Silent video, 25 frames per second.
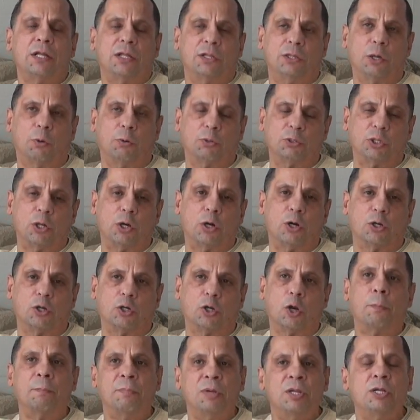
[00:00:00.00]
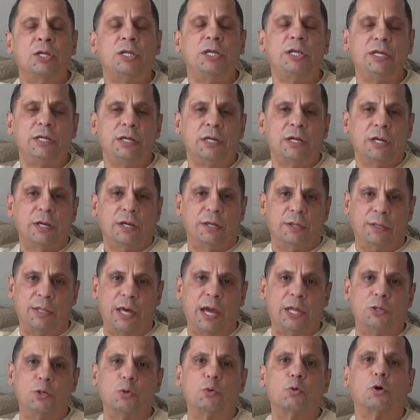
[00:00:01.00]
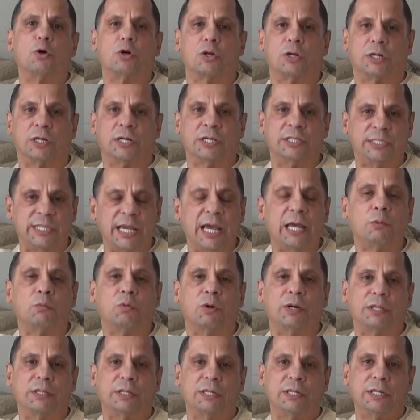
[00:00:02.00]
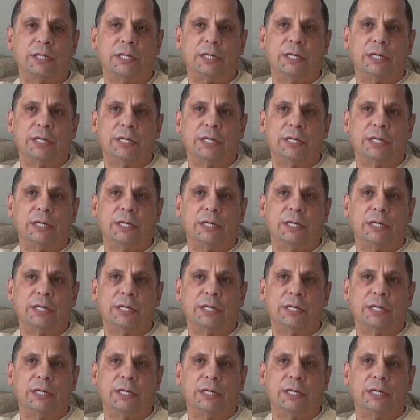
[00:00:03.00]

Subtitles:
there was a community that you were going to contend with.